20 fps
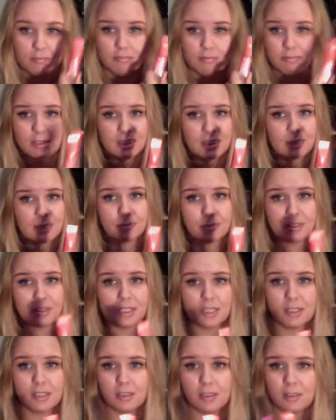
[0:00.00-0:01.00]
Really
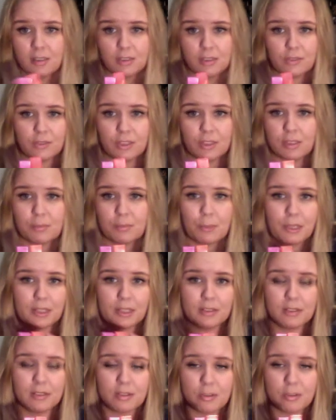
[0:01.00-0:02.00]
pretty colours for the spring
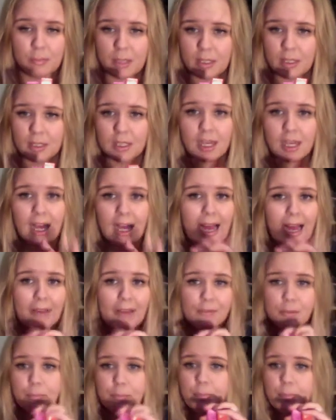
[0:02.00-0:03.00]
and summer.
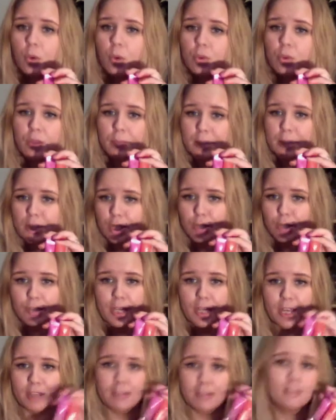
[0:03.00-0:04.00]
Have them both on my
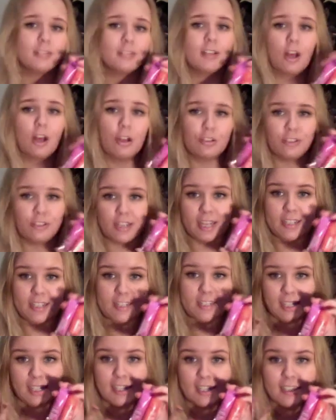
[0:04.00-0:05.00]
toenails,
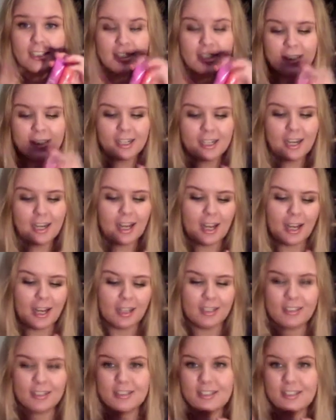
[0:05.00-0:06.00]
alternating,
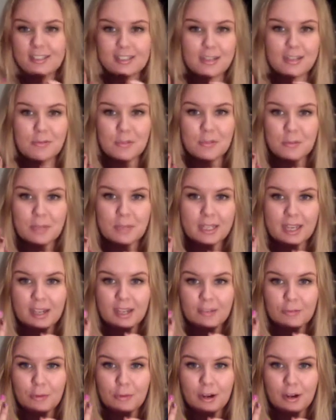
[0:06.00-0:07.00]
because that seems to be kind
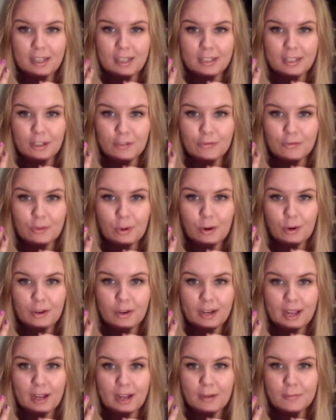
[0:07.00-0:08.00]
of what I go for
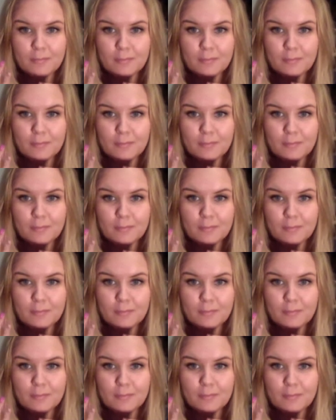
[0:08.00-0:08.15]
now.